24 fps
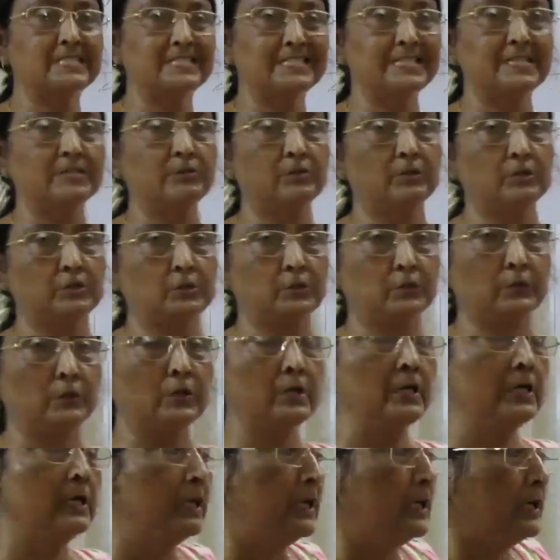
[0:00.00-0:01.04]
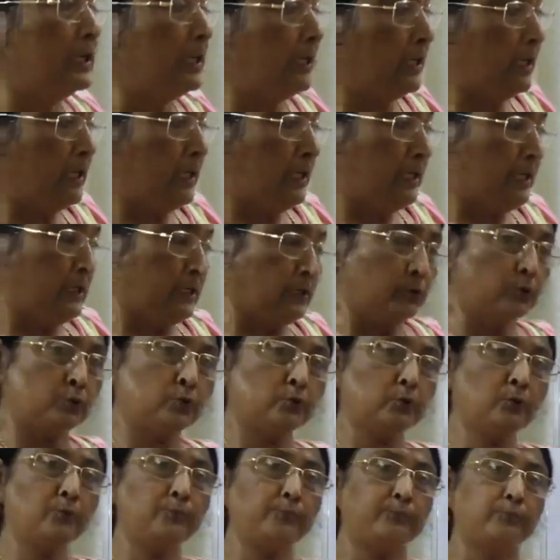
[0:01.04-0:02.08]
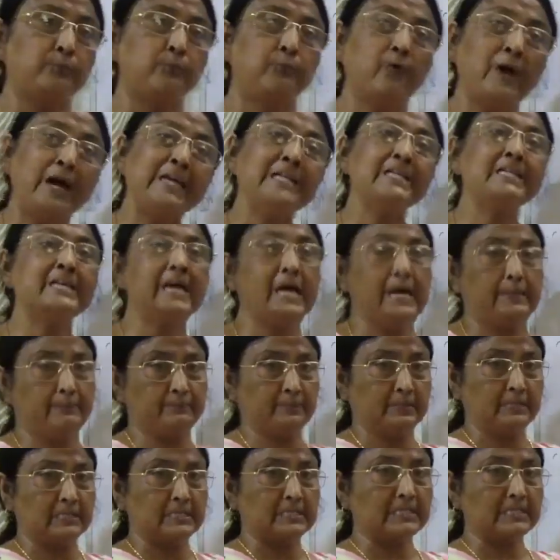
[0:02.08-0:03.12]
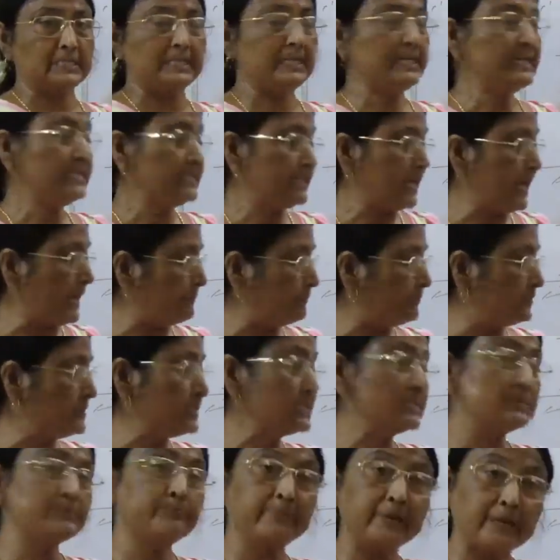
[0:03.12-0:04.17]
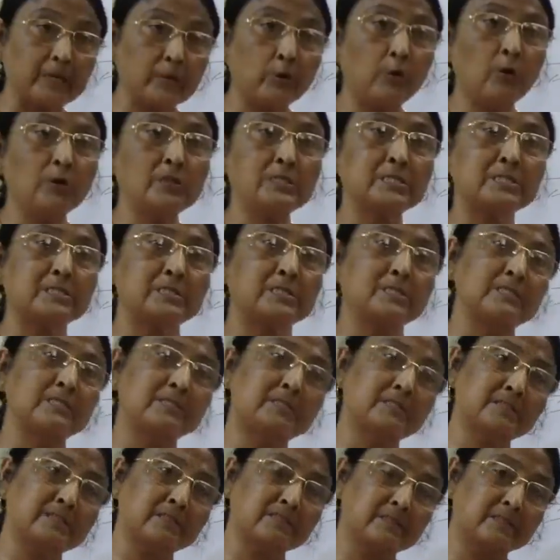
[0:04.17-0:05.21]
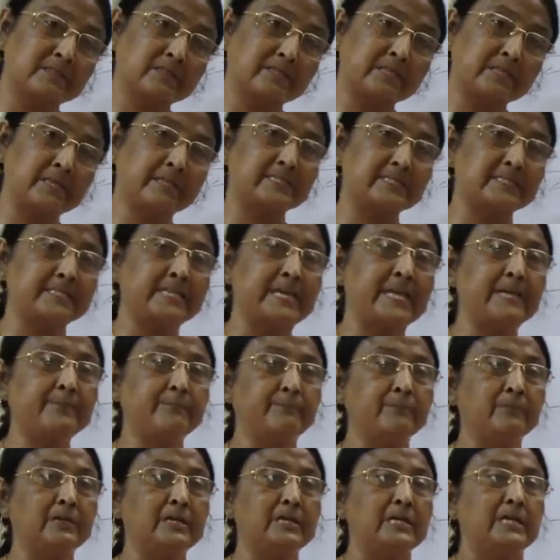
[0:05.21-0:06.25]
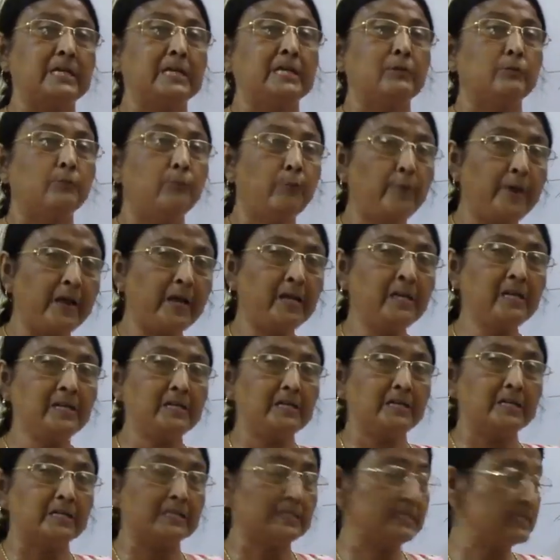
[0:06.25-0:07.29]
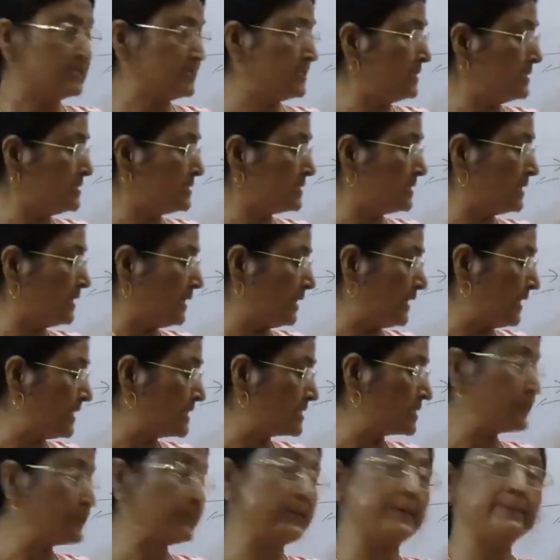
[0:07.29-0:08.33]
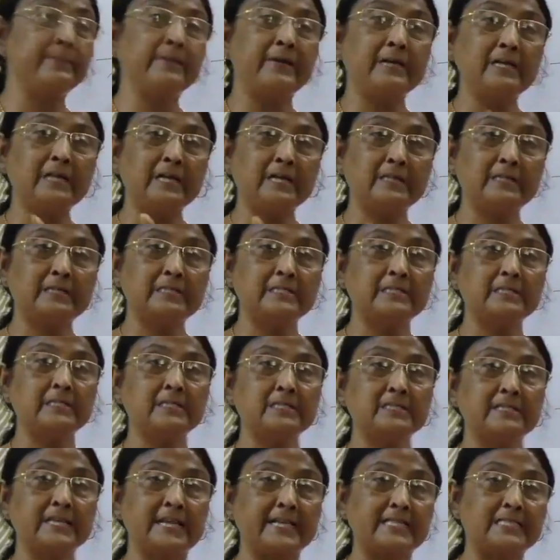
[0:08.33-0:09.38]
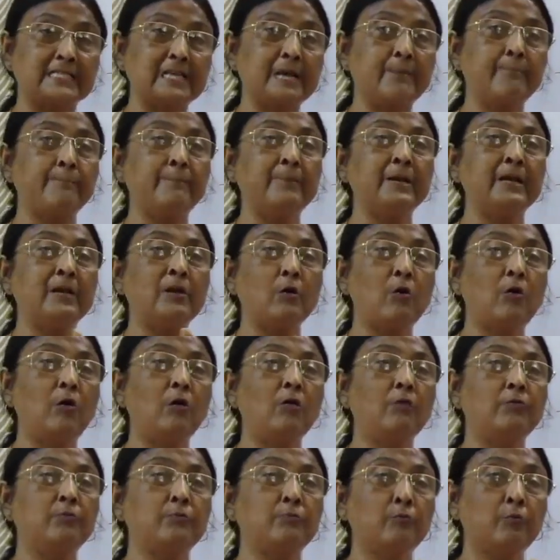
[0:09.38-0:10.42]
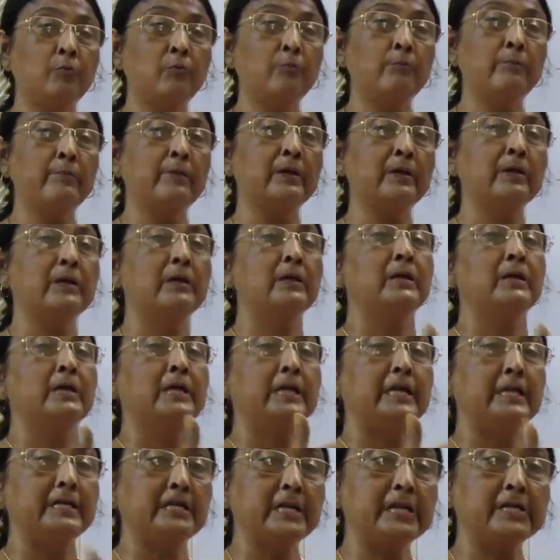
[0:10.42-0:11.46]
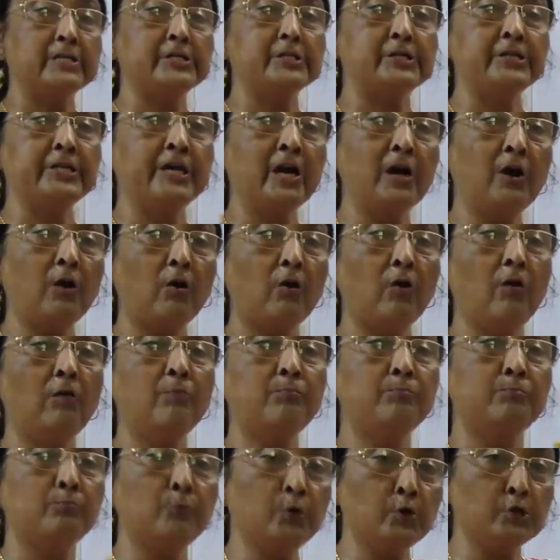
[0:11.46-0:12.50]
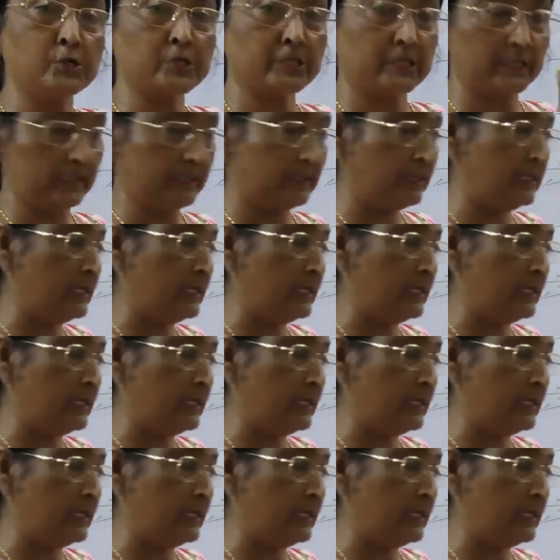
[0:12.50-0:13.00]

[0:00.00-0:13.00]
seat also. So why it happens? It happens because same. When this is the experiment, this is the example of movement, inertia of motion.